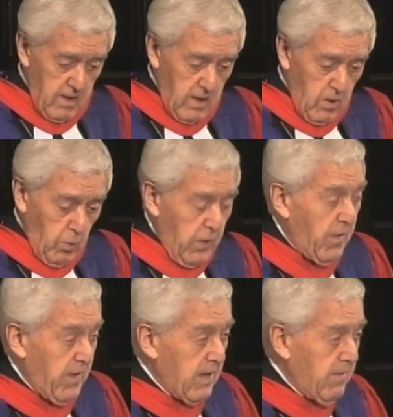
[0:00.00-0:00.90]

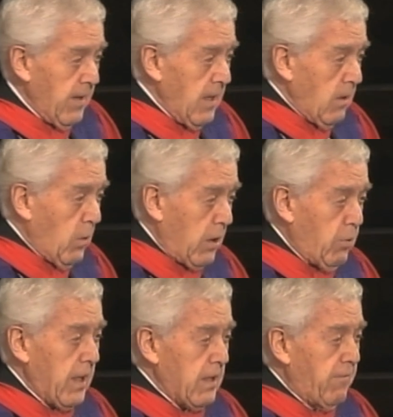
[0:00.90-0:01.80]
We
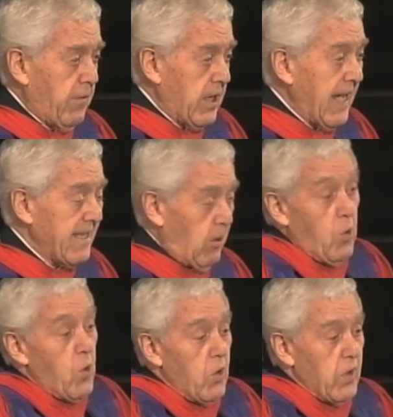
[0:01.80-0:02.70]
quickly forget
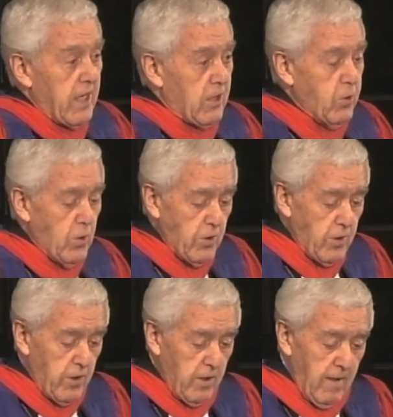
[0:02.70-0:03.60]
or
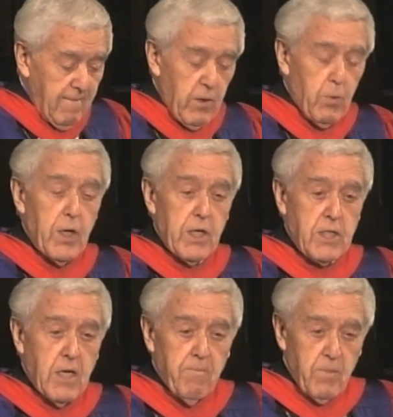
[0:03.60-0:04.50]
ignore the words
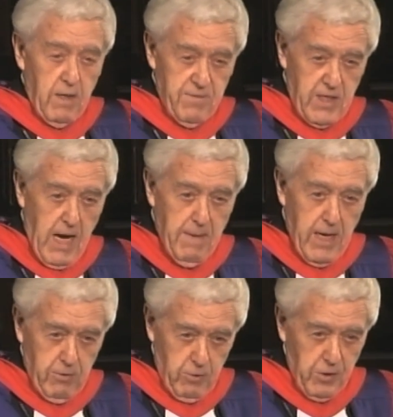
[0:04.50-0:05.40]
of Psalm
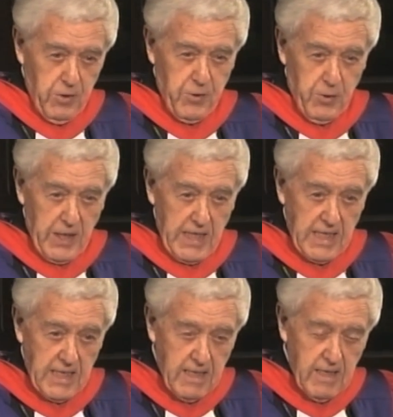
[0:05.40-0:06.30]

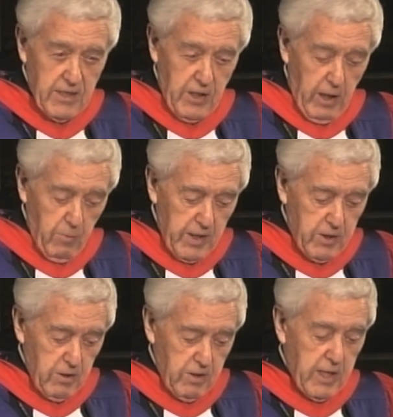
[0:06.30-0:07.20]
103 that I read to
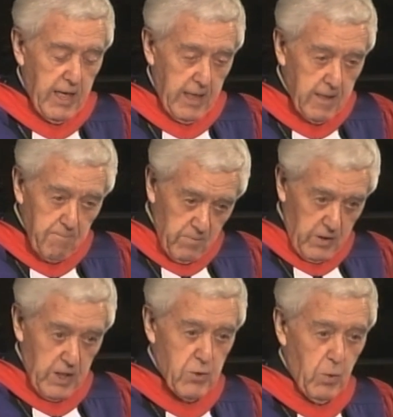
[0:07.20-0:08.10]
you today,
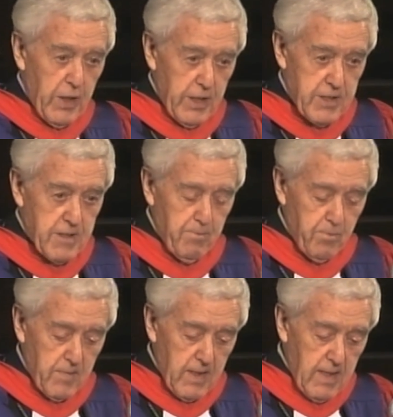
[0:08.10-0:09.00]
these words,
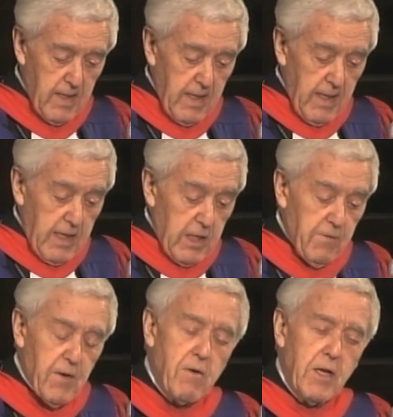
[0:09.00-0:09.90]
"In the
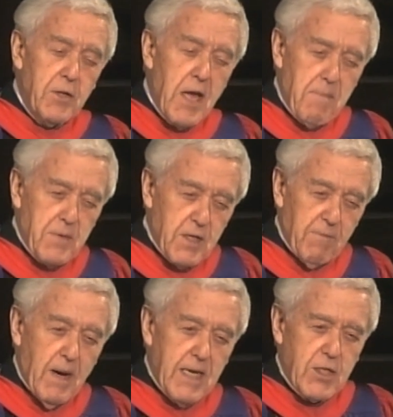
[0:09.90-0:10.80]
very depths of
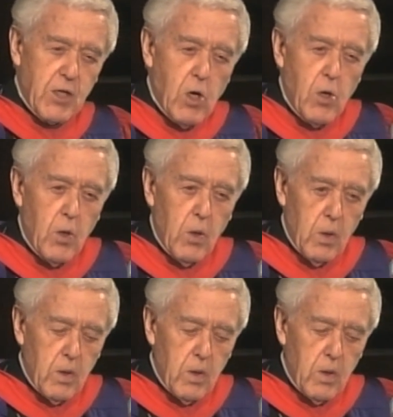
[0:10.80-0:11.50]
my soul,